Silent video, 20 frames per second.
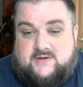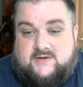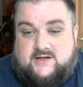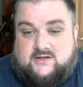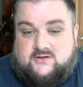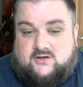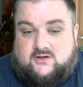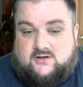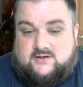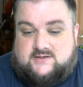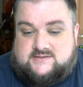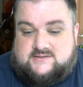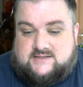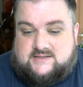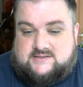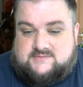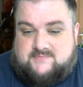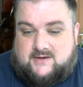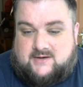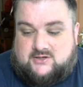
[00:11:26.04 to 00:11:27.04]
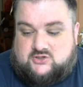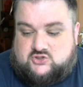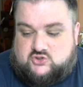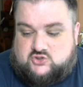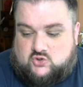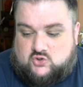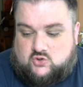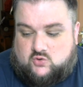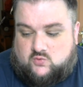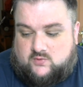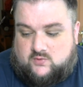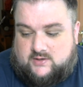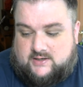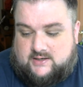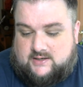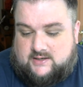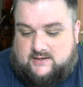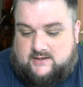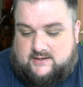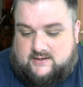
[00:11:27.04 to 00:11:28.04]
Let's make sure
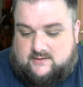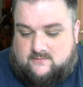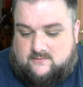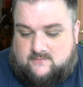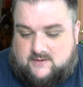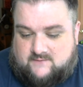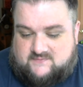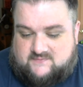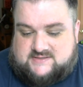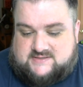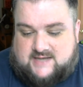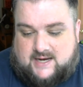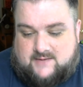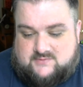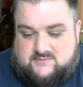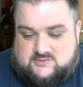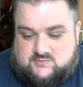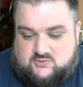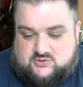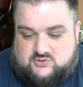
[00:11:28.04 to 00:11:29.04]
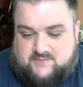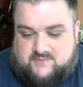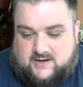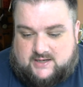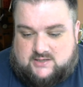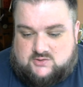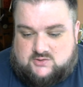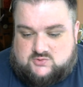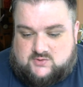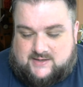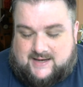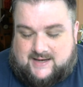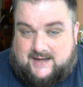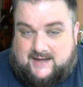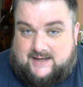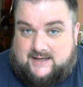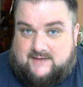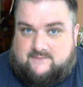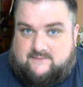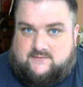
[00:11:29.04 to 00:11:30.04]
we give this game as much backing as we can,
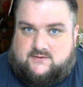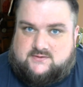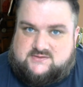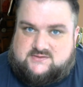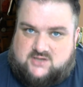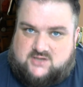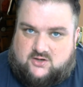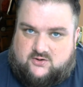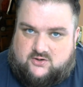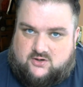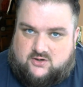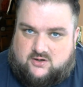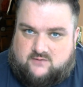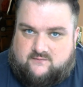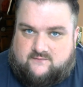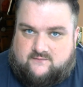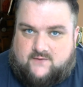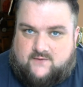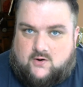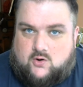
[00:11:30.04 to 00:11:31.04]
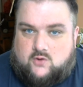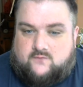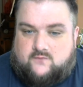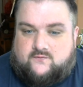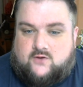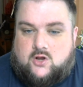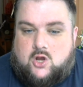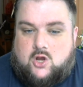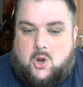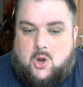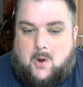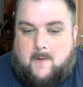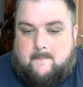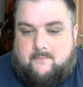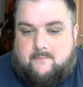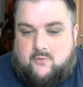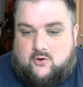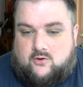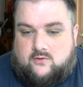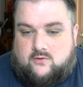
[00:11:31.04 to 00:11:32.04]
even though Sony are involved.
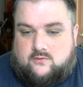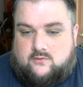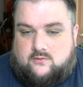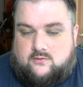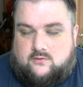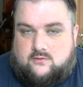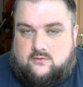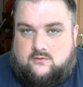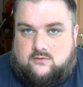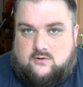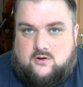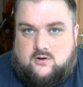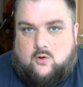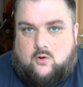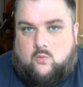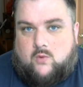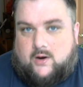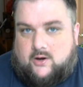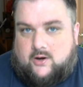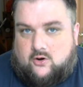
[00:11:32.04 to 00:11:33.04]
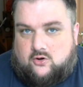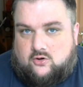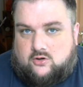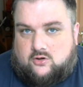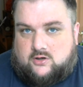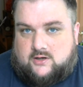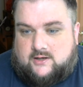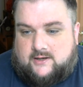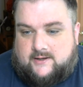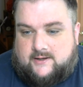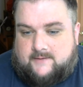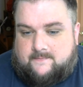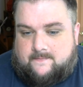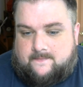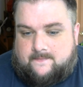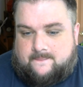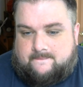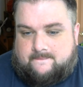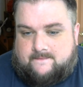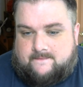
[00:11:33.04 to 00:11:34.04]
But the way I look at
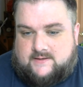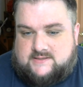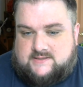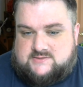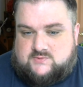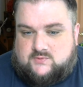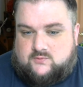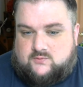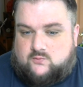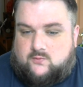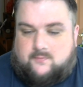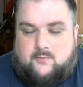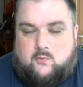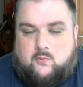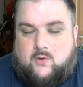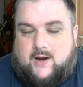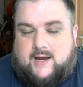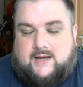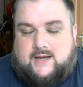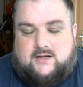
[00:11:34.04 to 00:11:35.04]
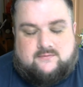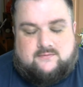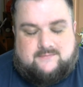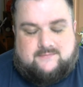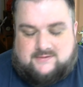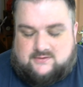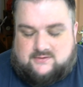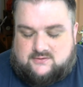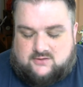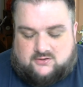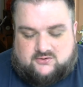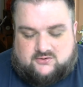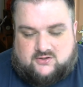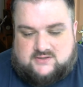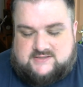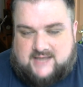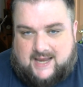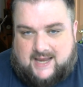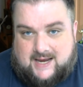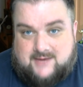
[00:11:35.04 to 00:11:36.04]
it is we've been waiting God knows
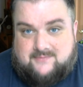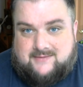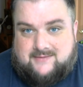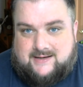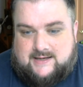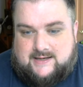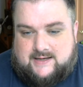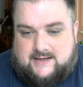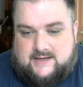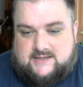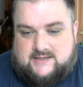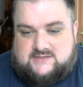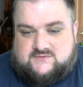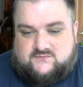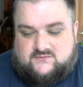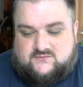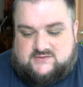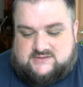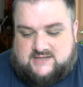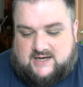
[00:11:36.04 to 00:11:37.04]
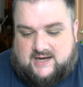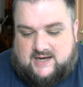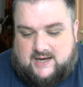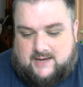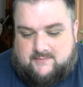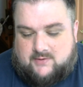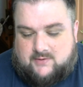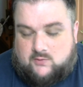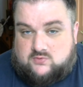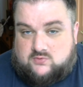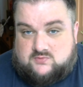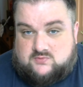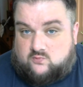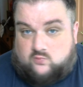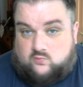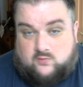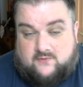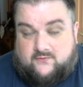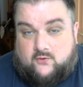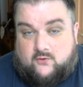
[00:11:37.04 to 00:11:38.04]
how many years for this game.
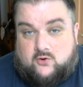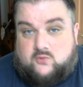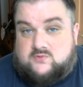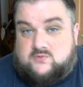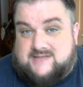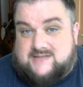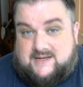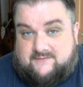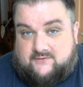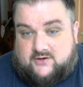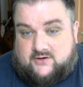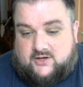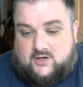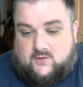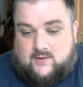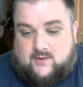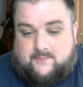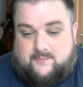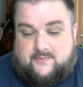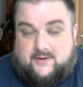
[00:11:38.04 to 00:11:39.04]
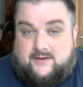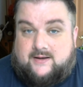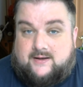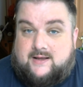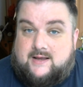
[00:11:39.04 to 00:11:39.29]
We thought it was never going to happen.